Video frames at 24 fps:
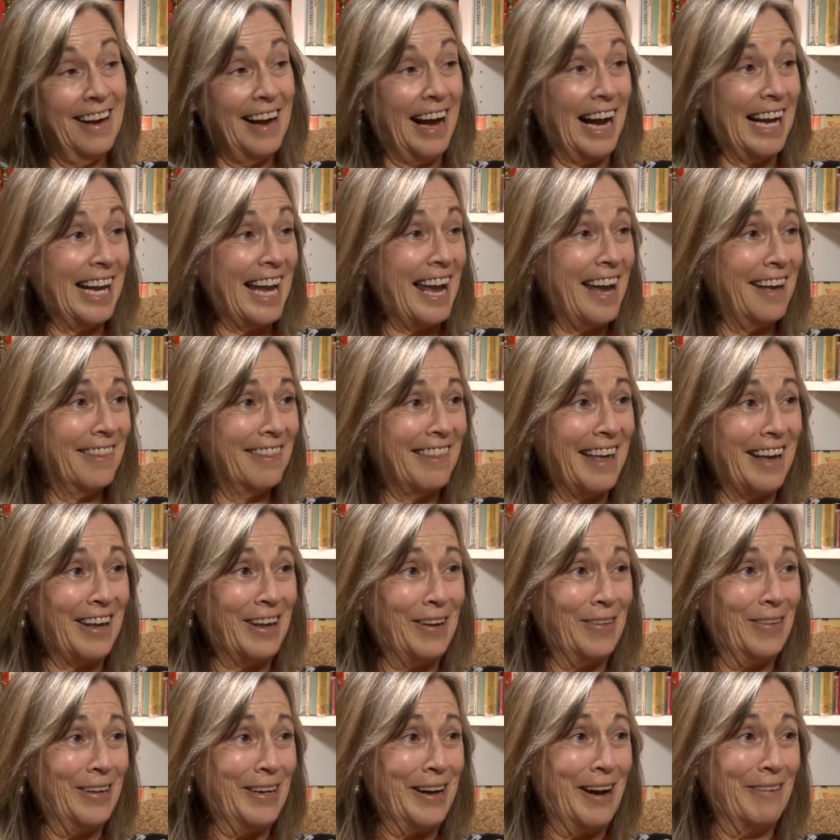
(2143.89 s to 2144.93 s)
I can't
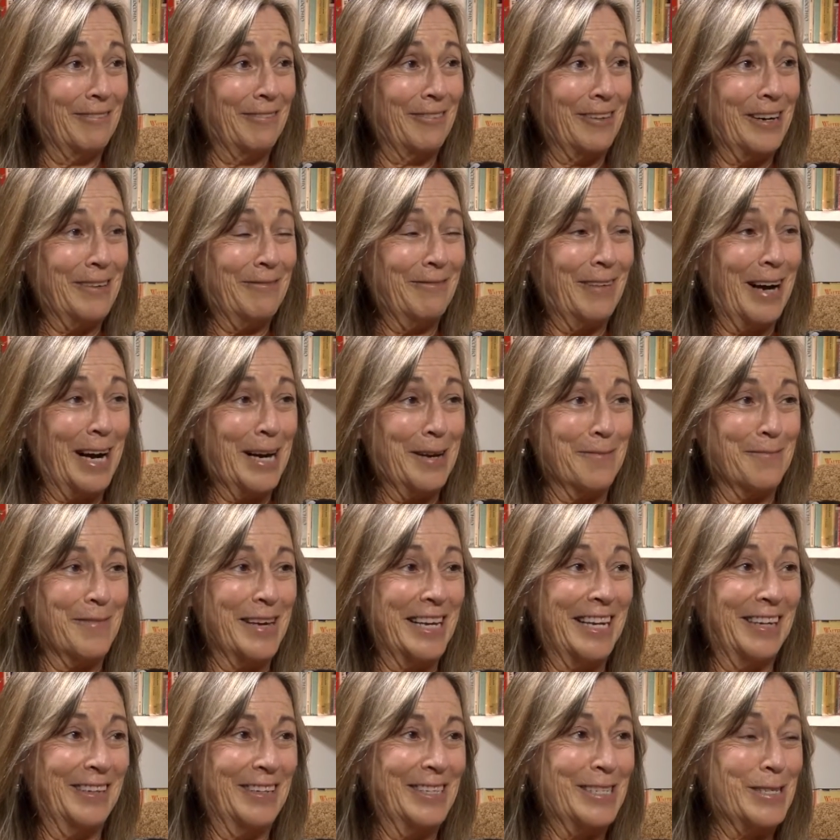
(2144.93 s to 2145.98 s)
thank you enough for inviting
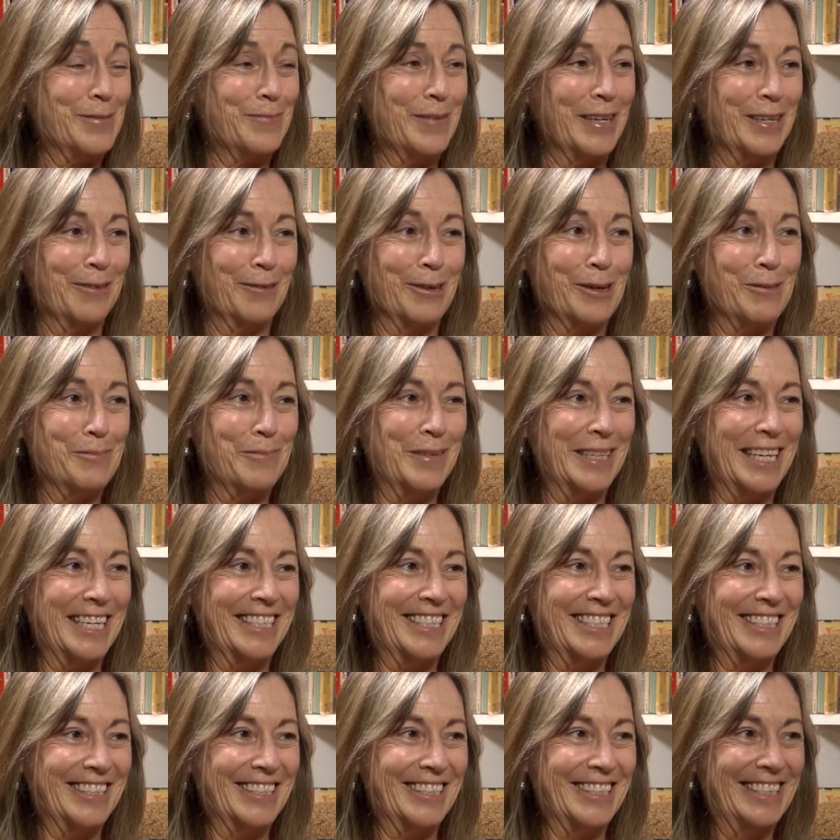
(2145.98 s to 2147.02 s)
me here. It's been a real
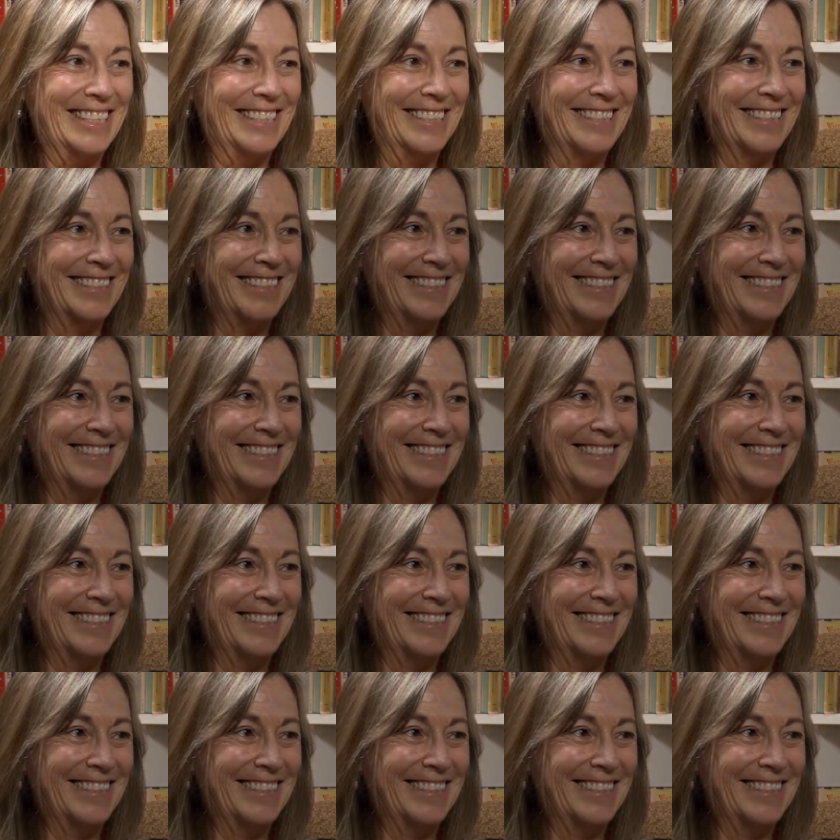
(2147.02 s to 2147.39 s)
pleasure.